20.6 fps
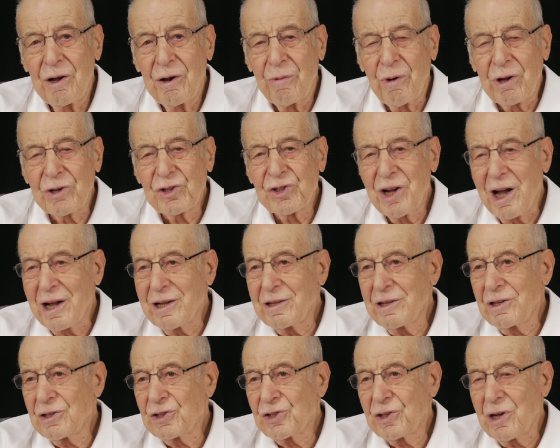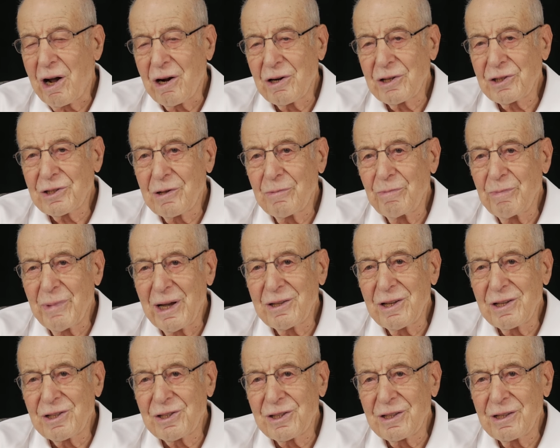what shining stars in
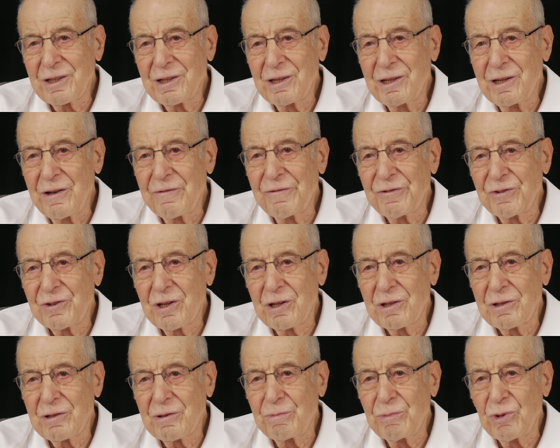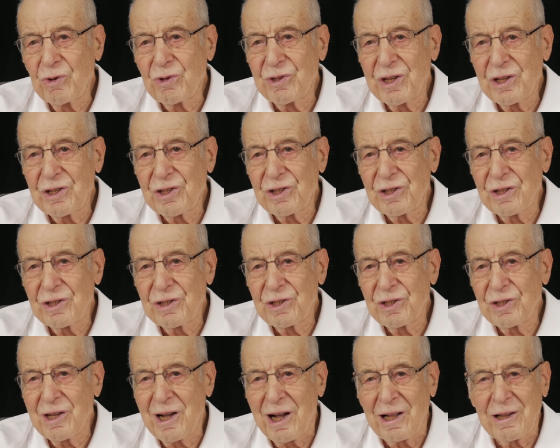medicine, gifted
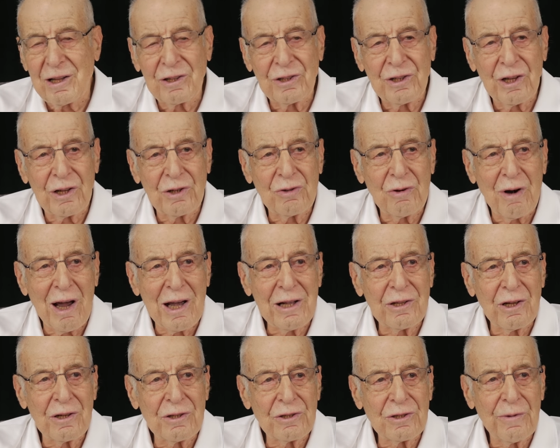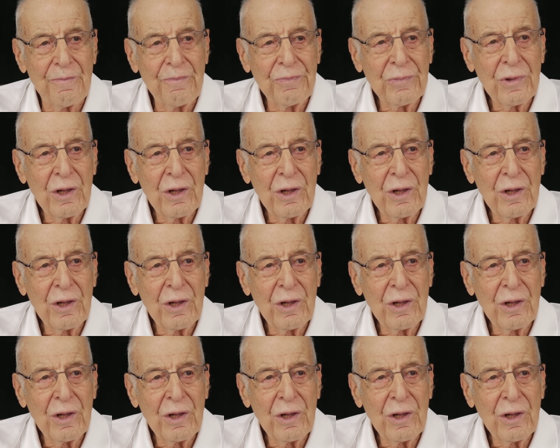musicians, talented writers,